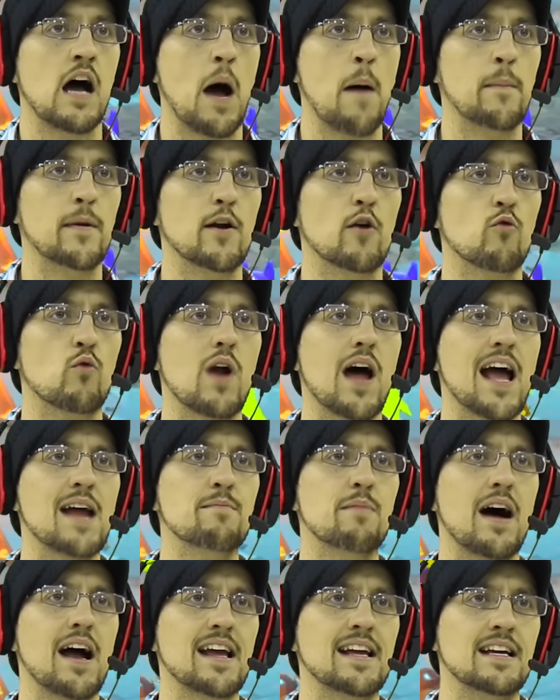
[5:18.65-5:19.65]
I'm gonna ride
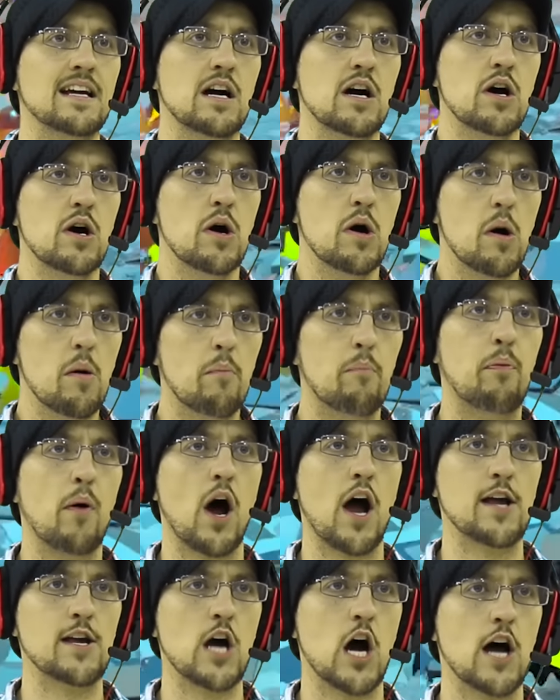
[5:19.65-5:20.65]
my
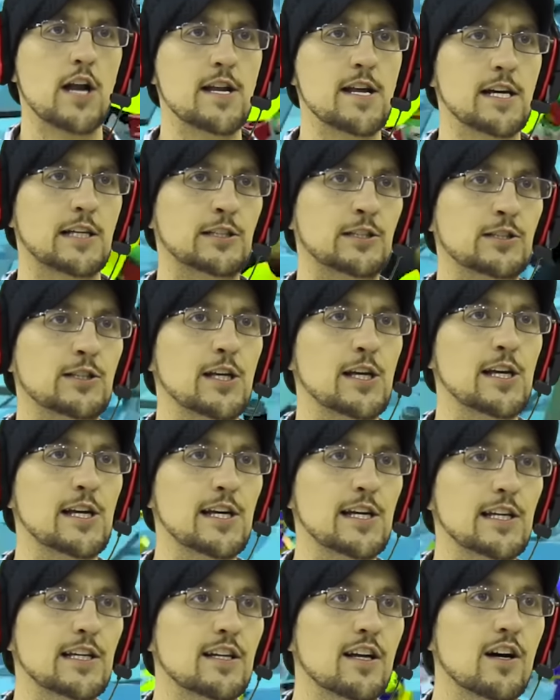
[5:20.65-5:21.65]
Bionic
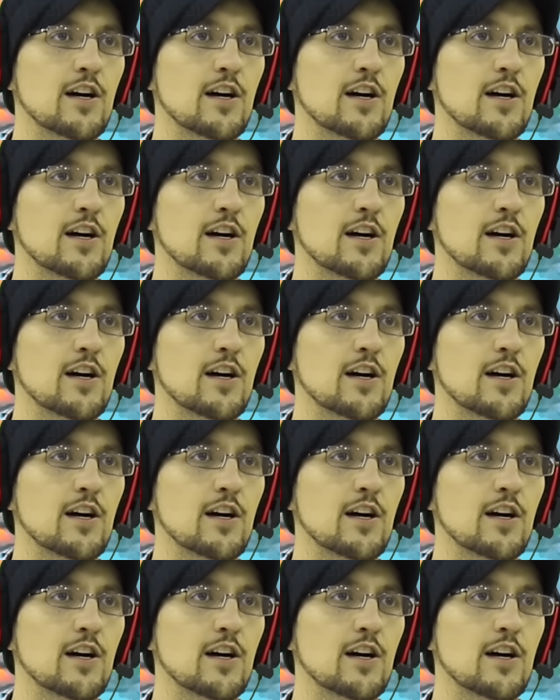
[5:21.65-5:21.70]
Steed.